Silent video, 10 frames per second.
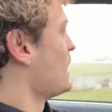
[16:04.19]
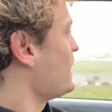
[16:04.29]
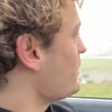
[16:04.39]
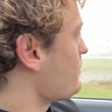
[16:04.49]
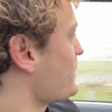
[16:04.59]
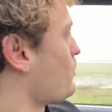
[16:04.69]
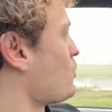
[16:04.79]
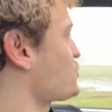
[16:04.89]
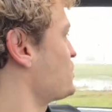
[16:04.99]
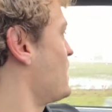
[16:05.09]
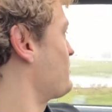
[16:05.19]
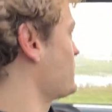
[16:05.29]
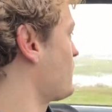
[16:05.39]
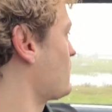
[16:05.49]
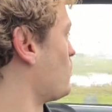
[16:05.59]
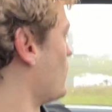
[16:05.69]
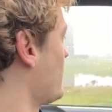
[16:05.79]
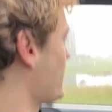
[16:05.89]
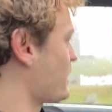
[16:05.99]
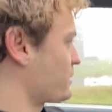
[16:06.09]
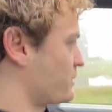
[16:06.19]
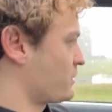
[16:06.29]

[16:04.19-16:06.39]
a little bit more snappier with